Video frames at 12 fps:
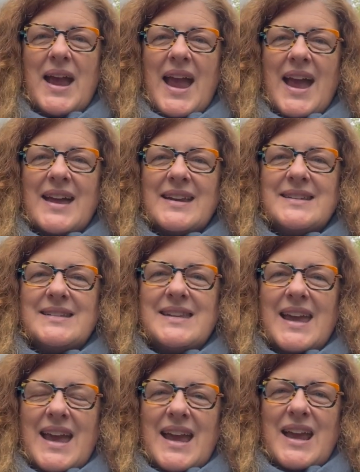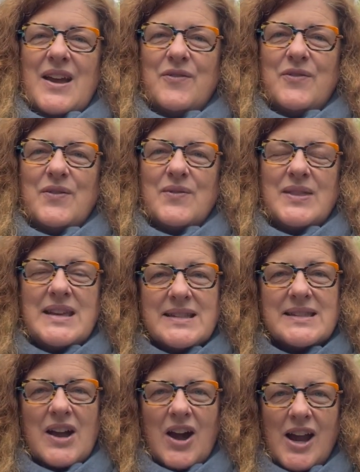And if
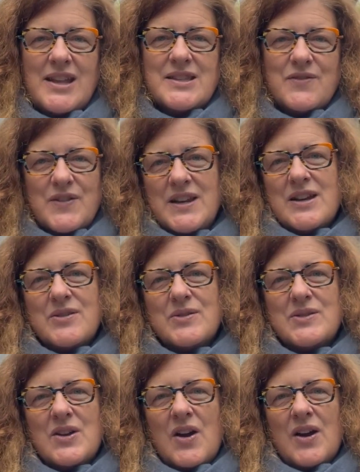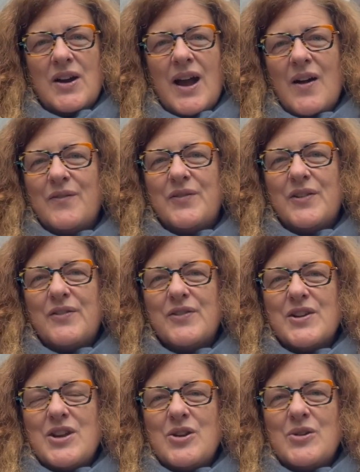these kinds of videos are helpful for
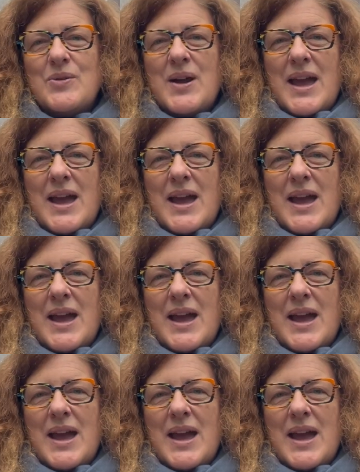you,